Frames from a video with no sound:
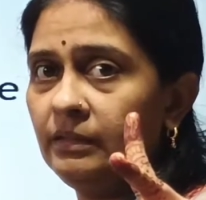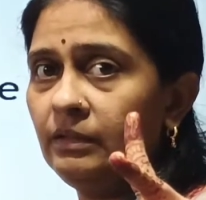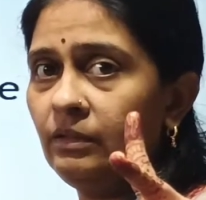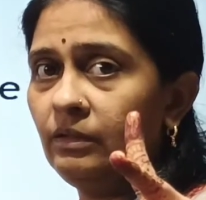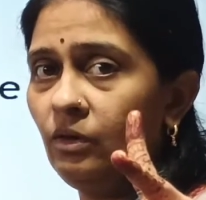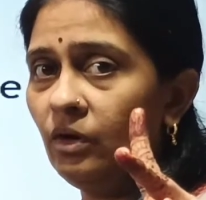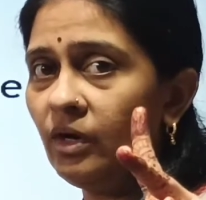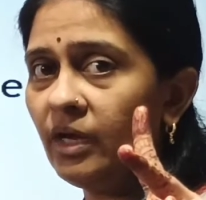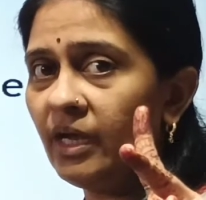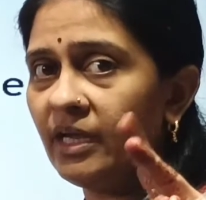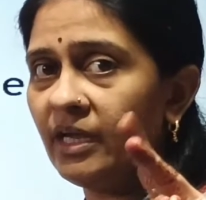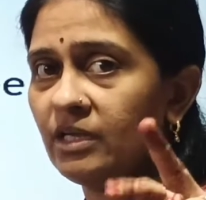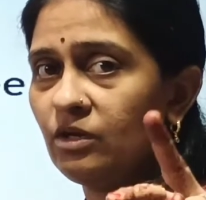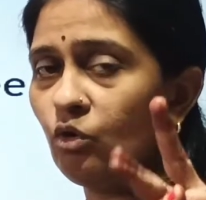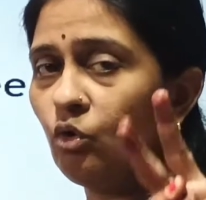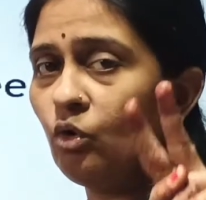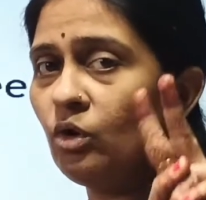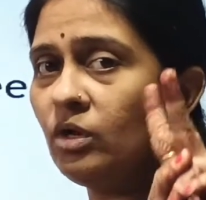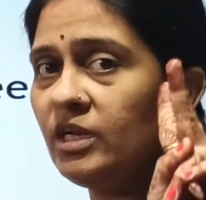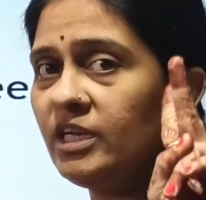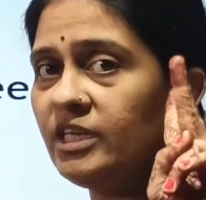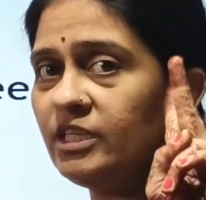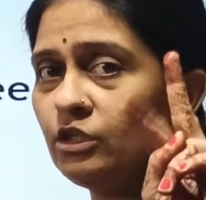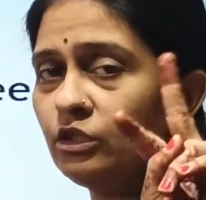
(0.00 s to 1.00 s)
Okay,
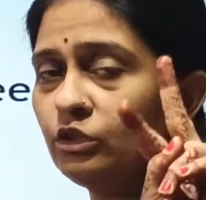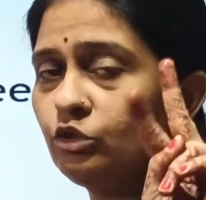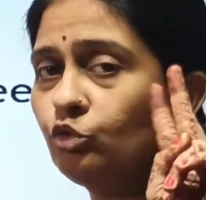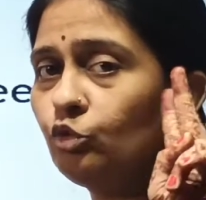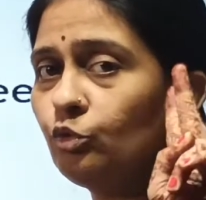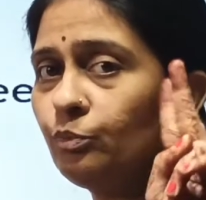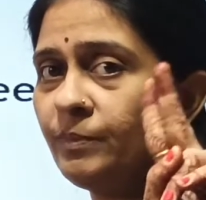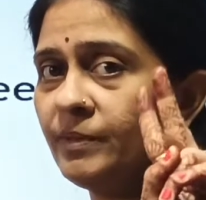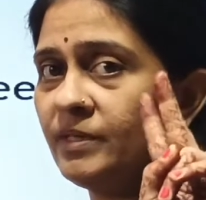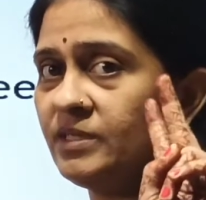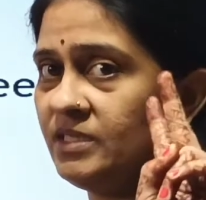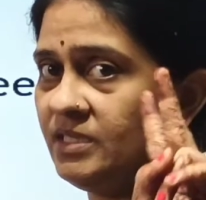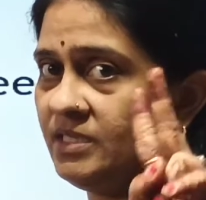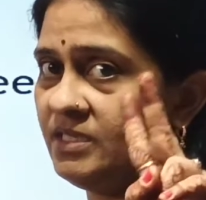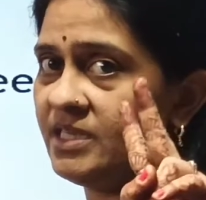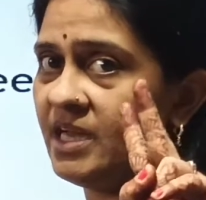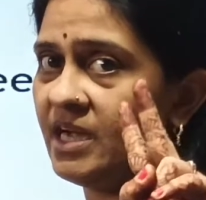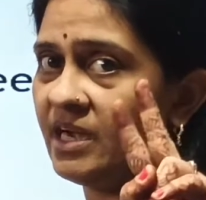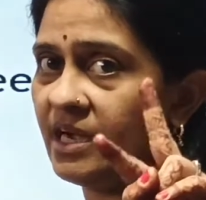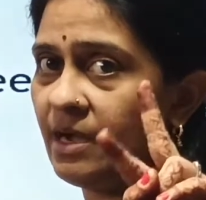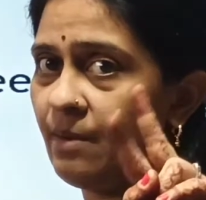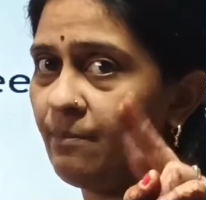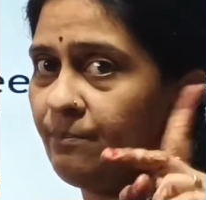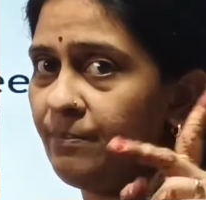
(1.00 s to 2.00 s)
only the two persons
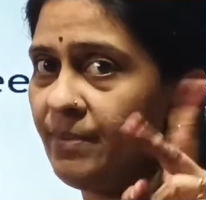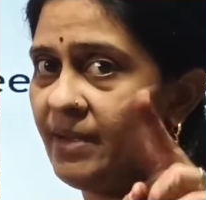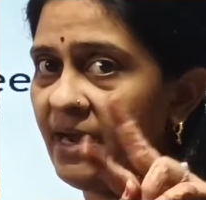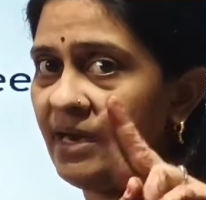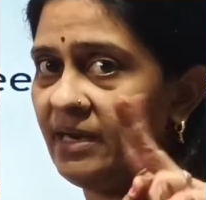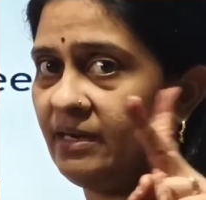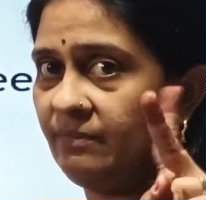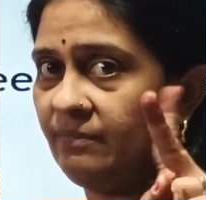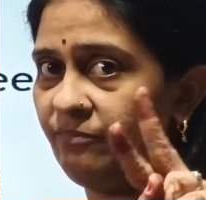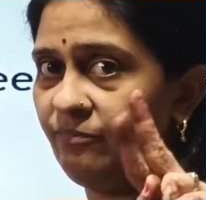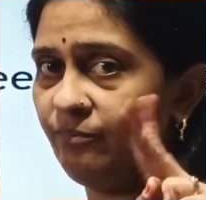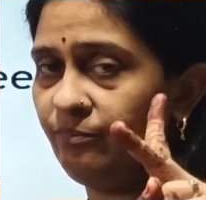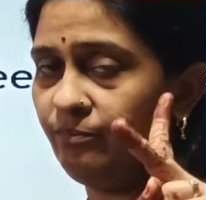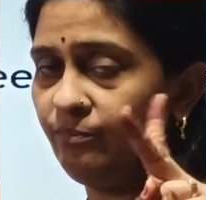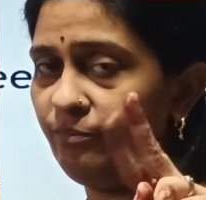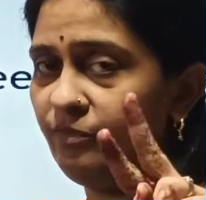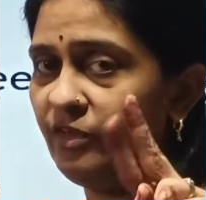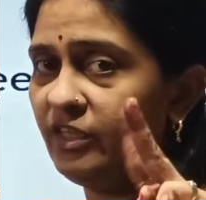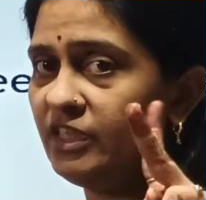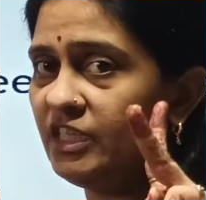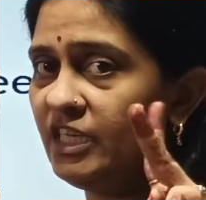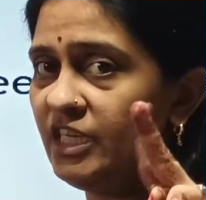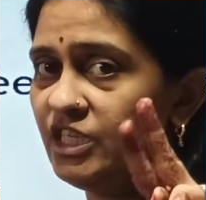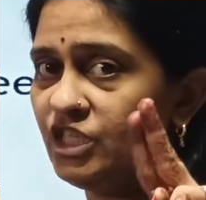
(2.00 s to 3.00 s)
are compared
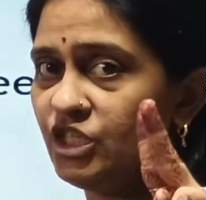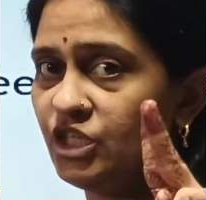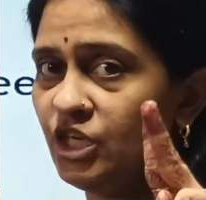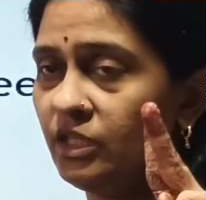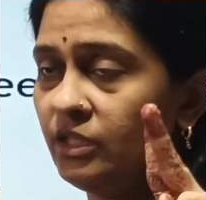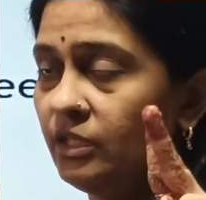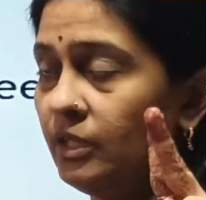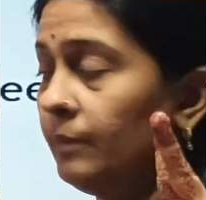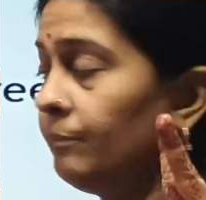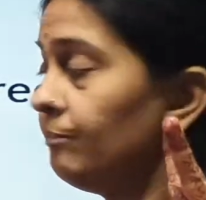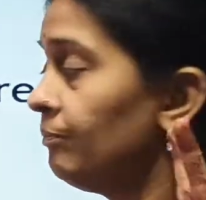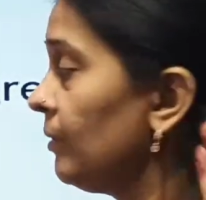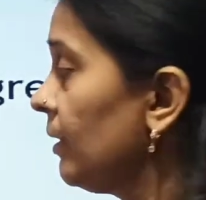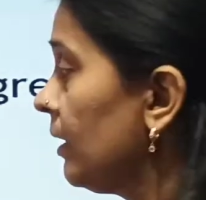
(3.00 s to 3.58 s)
with each other.